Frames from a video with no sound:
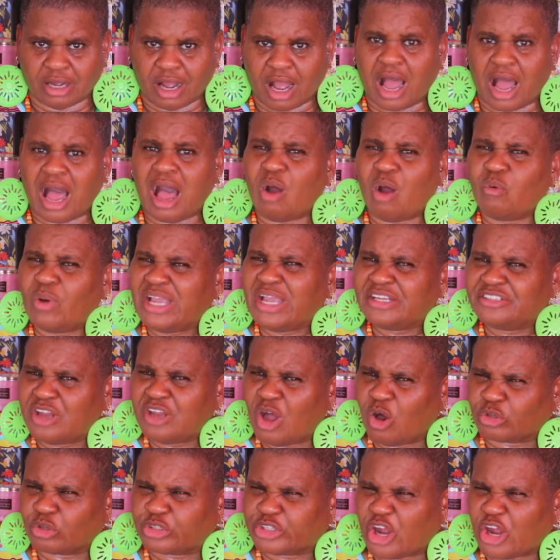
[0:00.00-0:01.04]
always
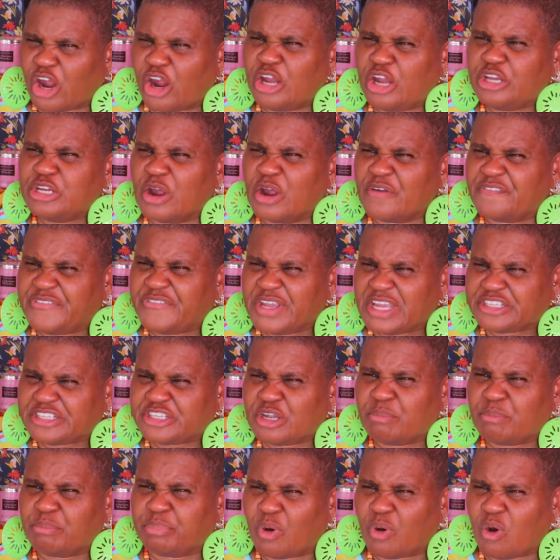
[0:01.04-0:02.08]
know, turn your
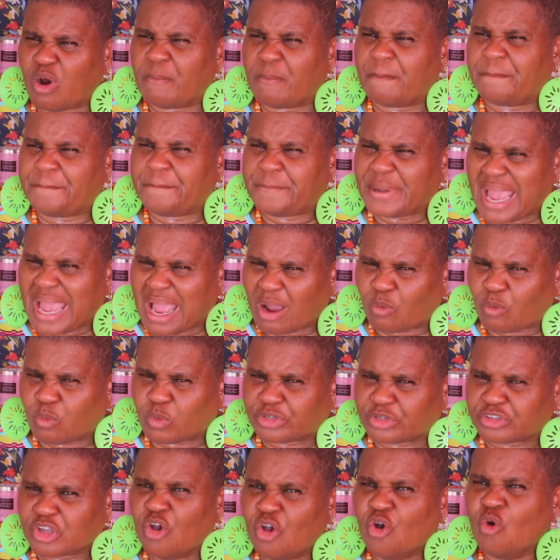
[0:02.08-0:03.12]
vision board
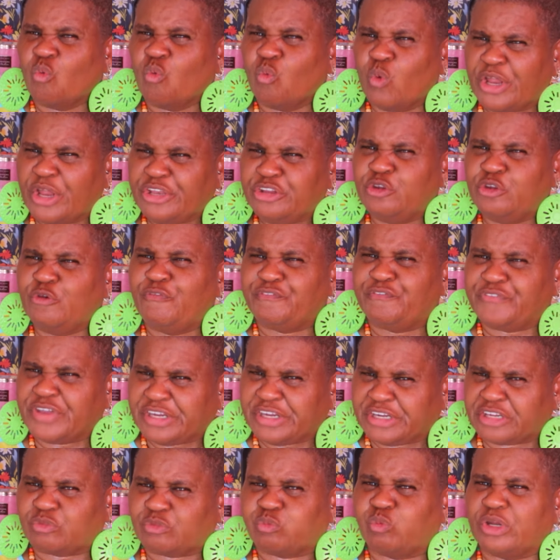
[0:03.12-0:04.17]
backwards when you
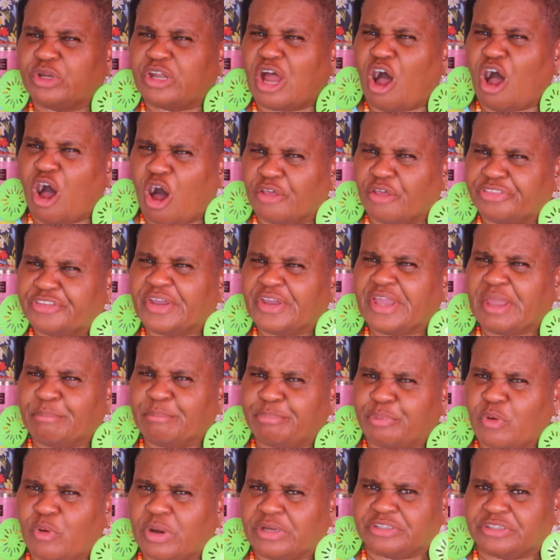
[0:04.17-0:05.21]
finish with all the
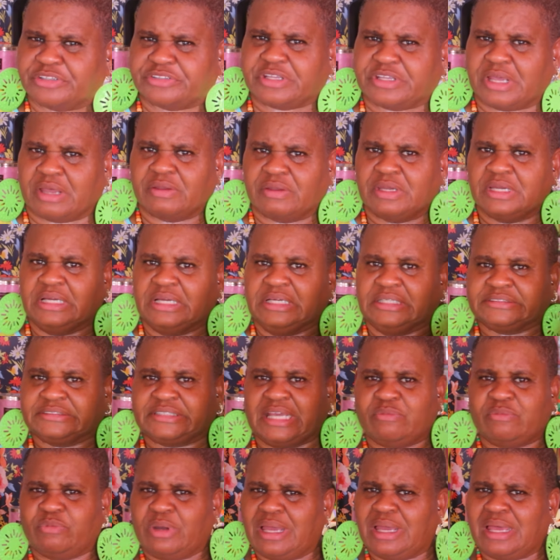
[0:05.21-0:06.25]
important stuff.
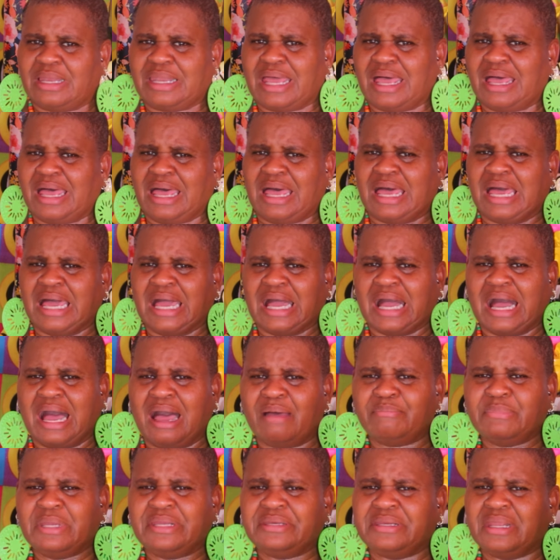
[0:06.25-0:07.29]
Say, well, I
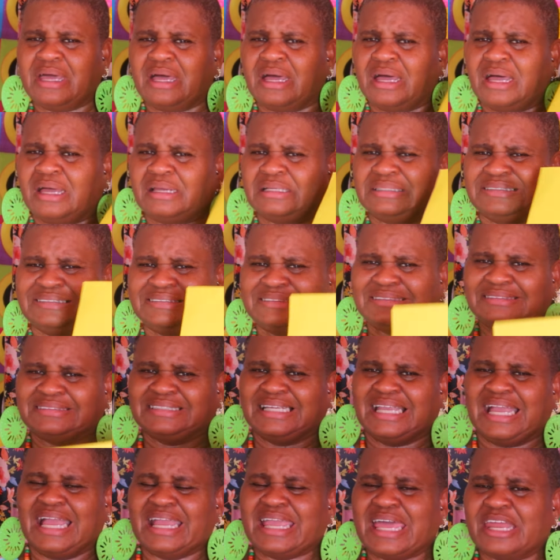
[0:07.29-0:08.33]

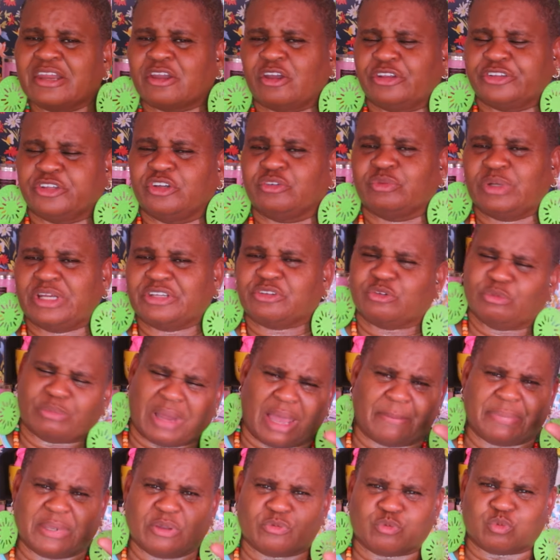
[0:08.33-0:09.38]
gotta go to the restroom,
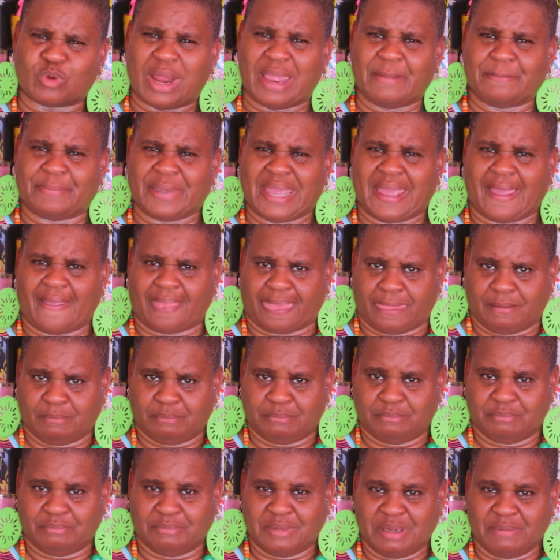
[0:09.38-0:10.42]
I'll be right back.
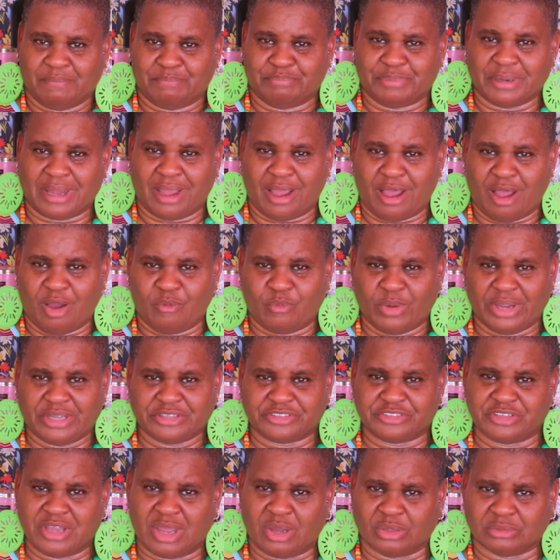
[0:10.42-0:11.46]
But
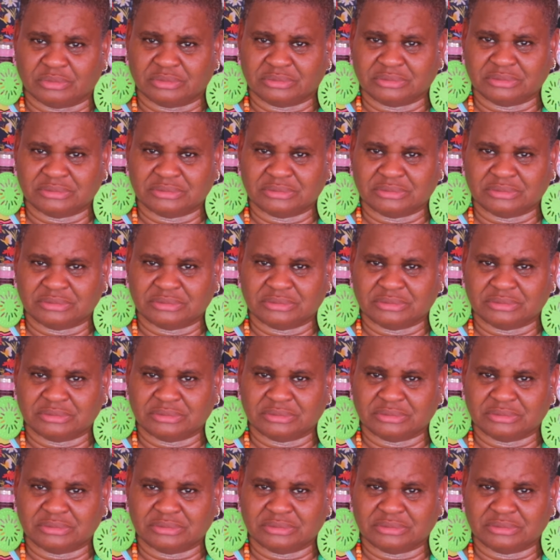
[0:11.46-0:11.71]
always know,